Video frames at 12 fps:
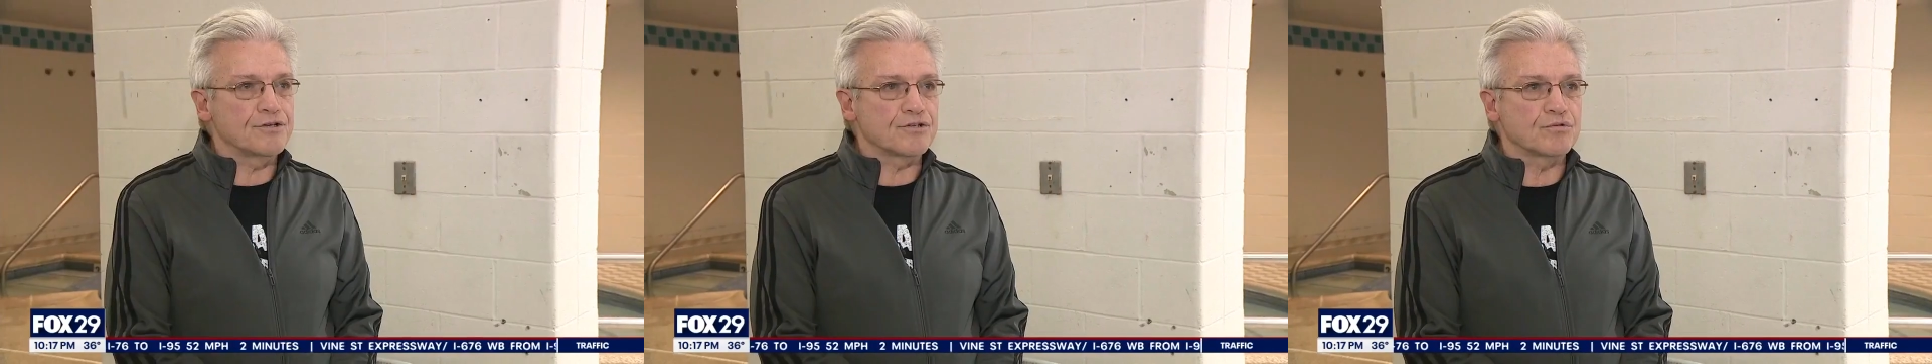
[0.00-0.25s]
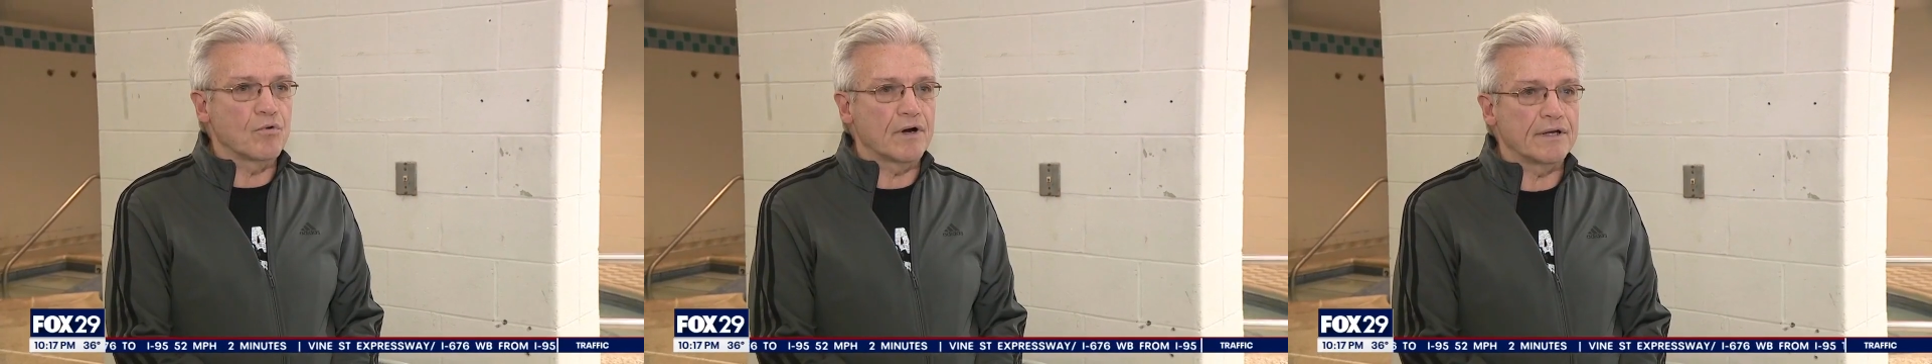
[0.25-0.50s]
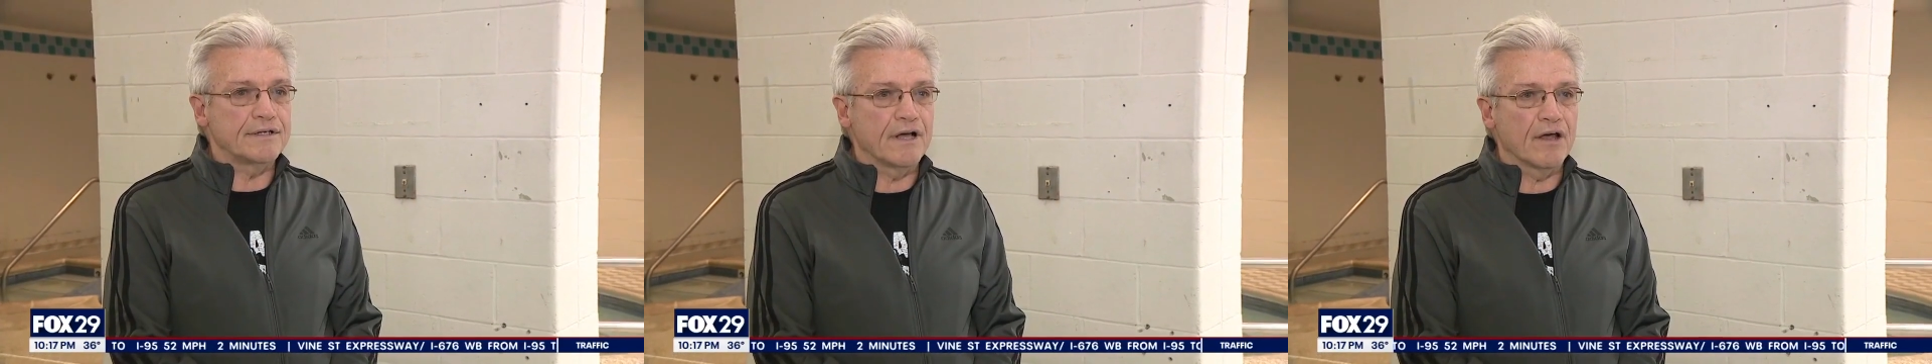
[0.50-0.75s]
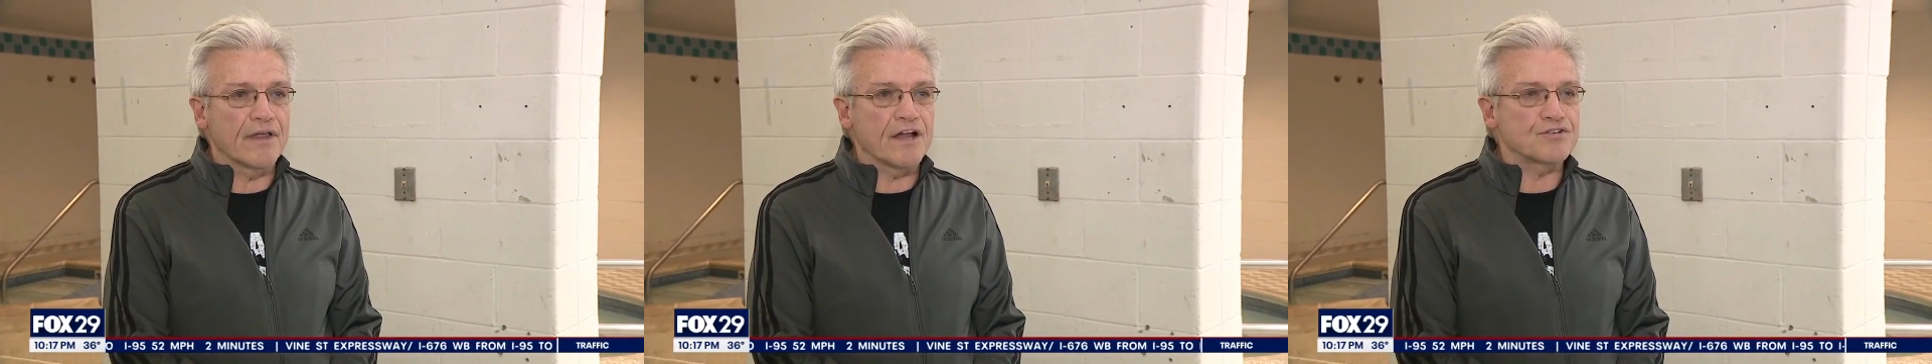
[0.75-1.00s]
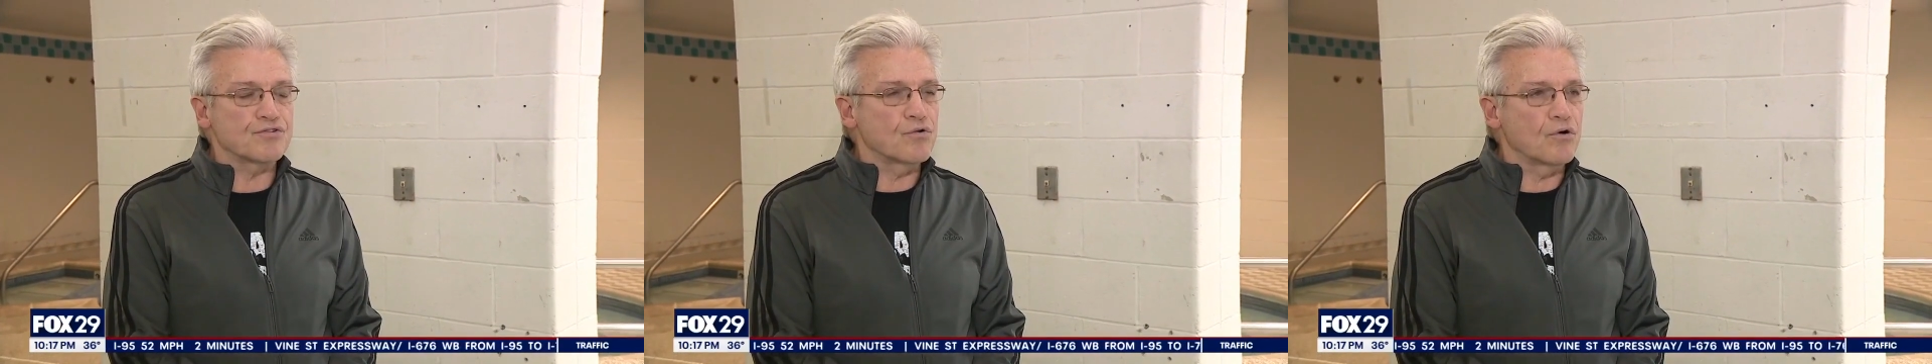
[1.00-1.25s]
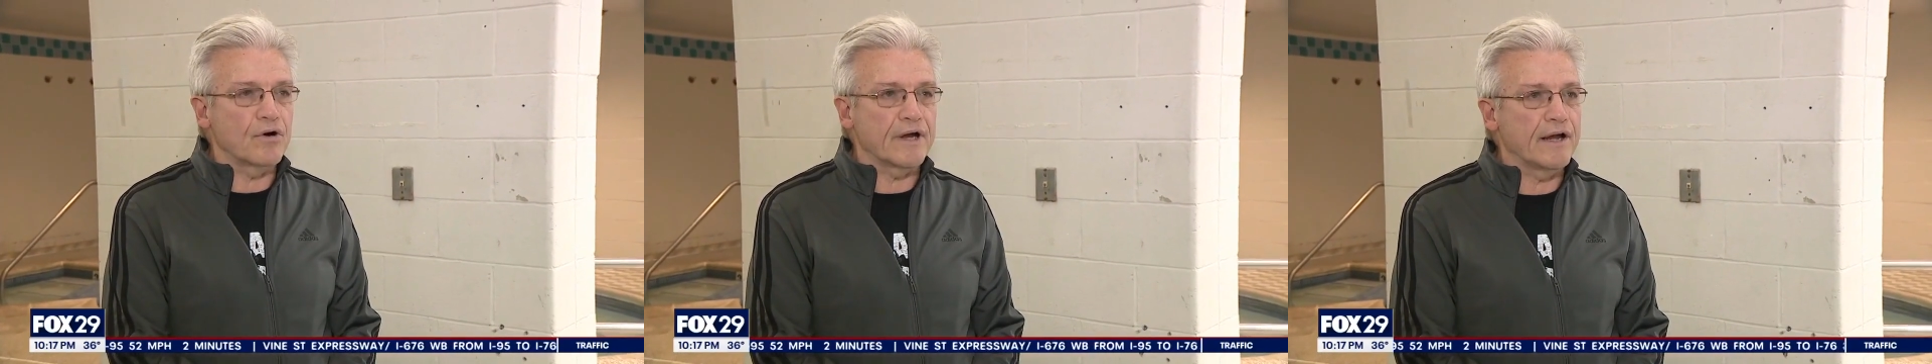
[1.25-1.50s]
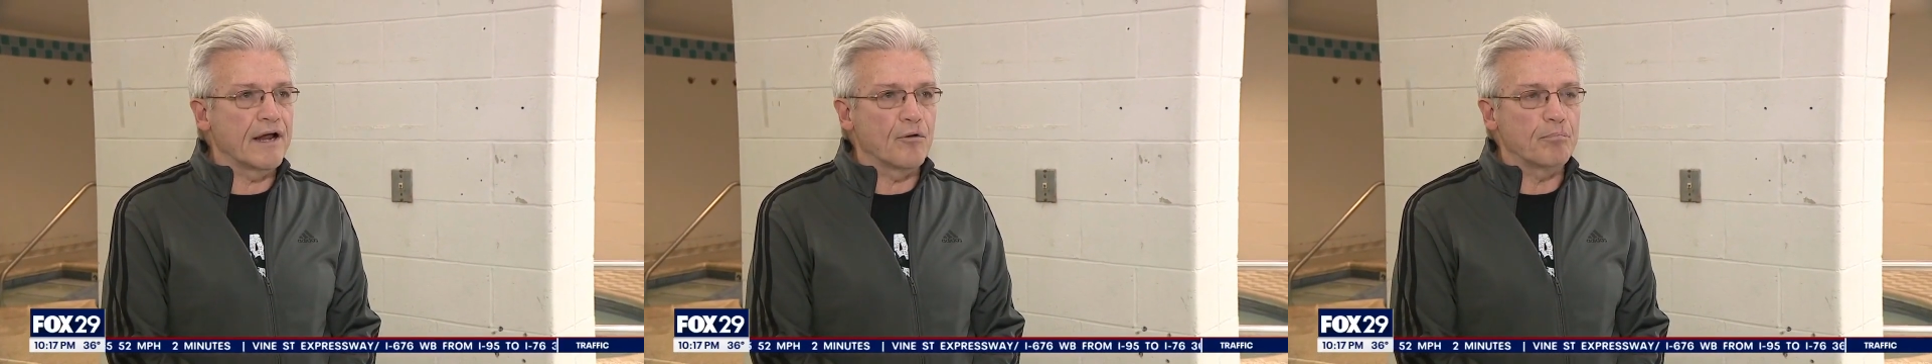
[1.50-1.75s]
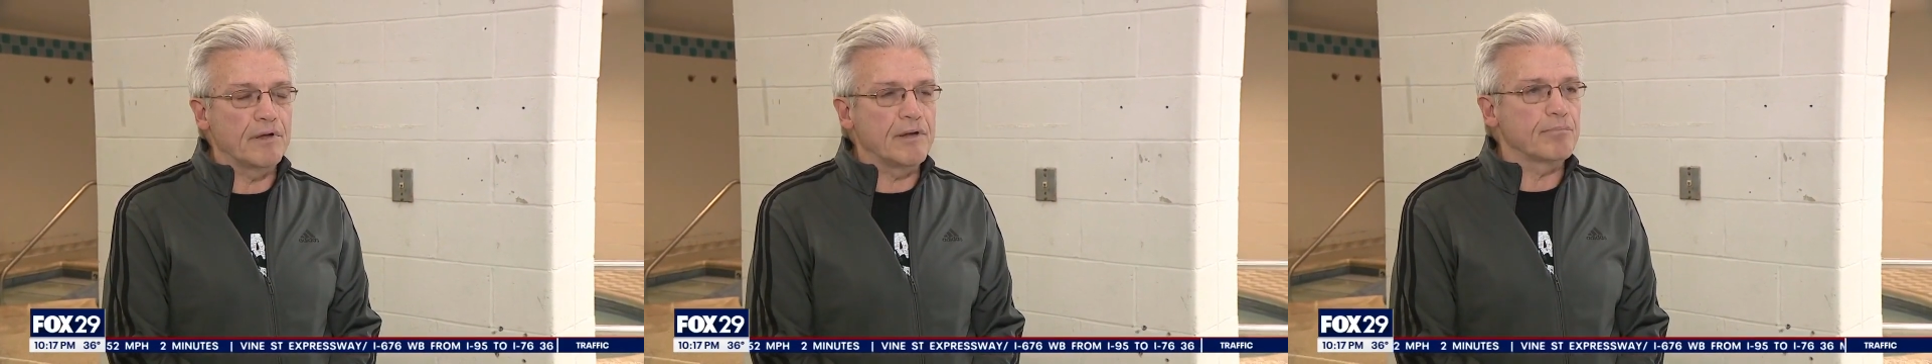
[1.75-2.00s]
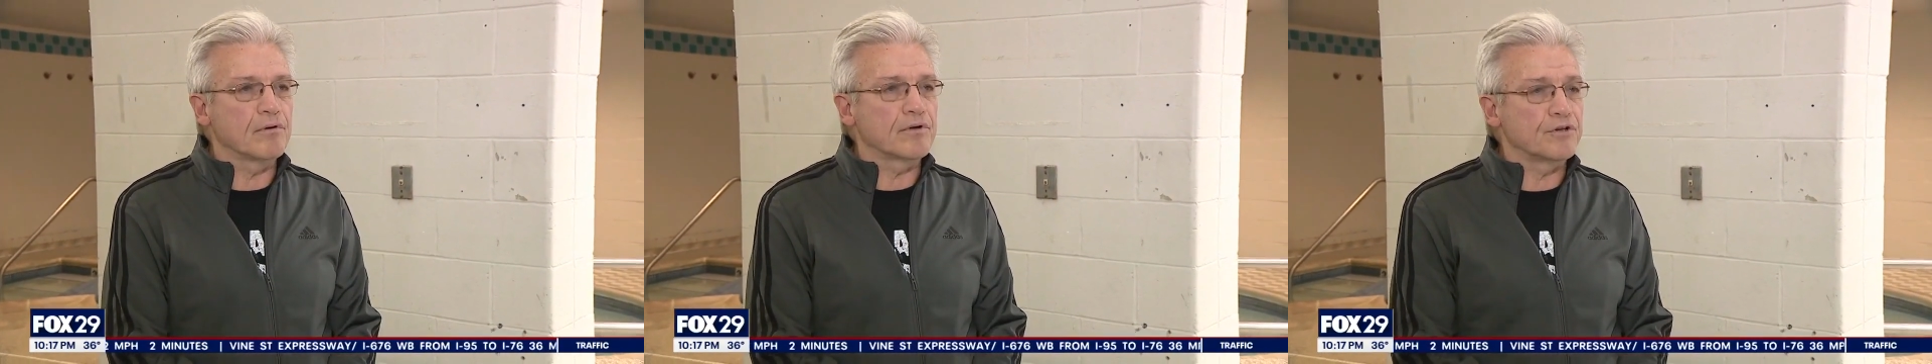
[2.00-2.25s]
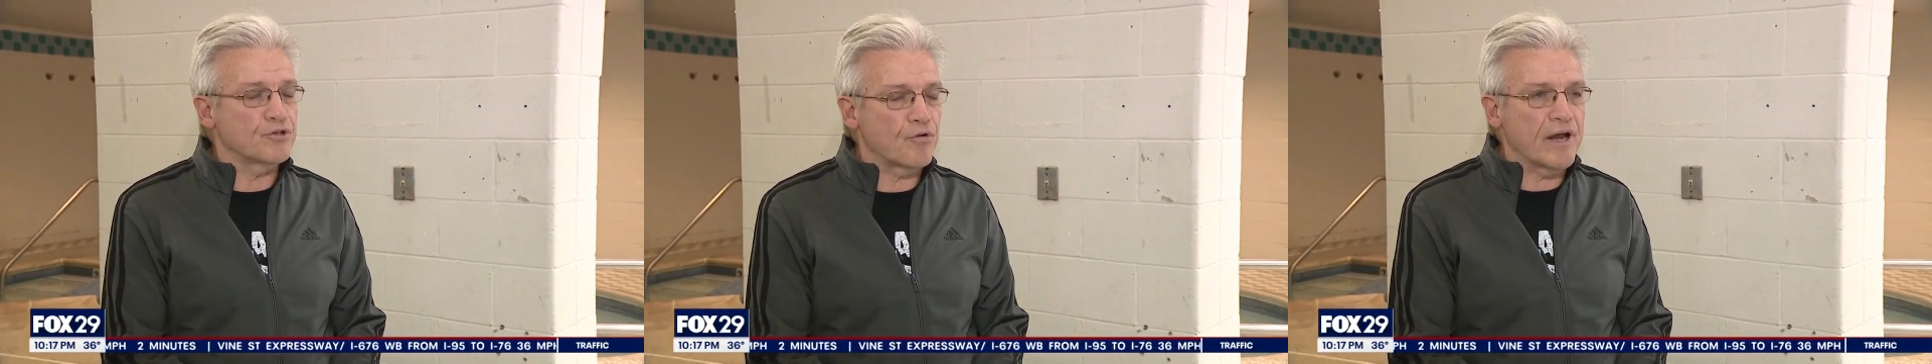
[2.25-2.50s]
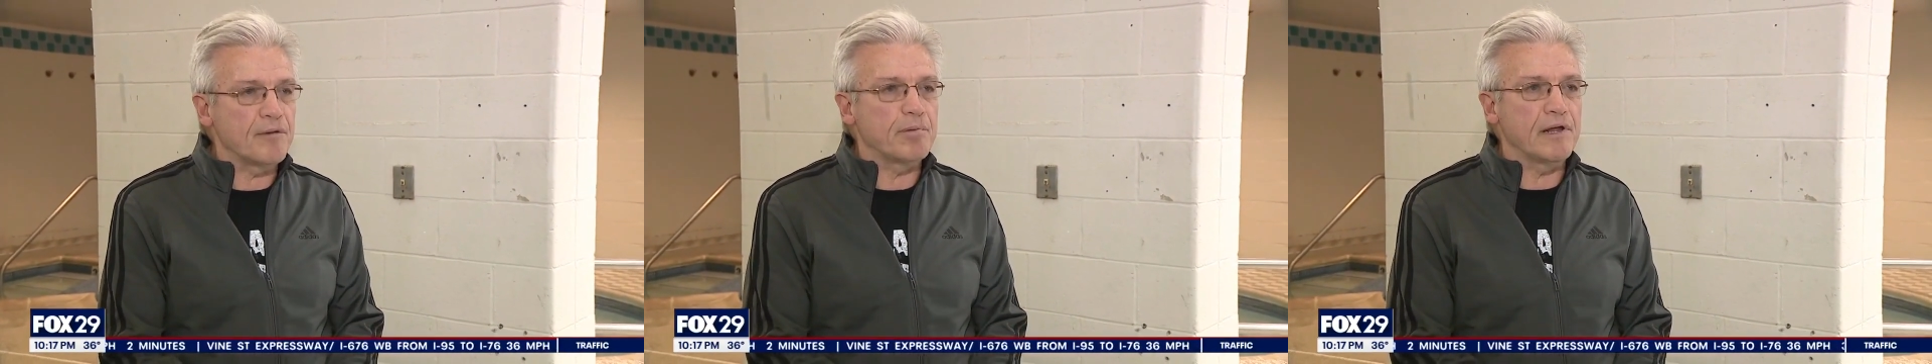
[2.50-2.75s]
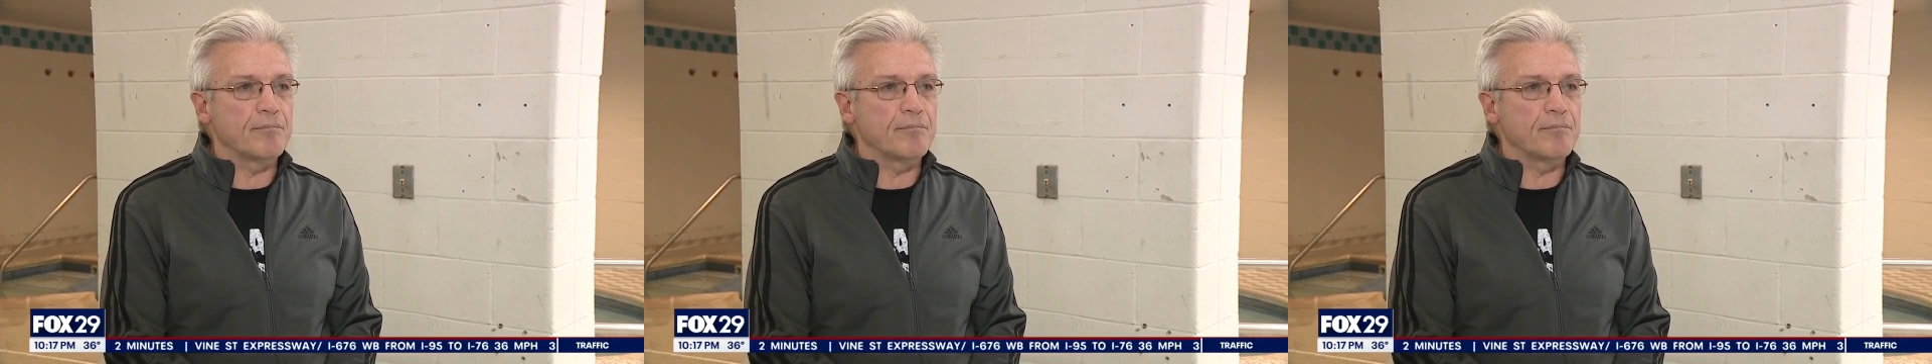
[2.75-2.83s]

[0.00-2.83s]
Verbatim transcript: I just want to tell that story and help people and train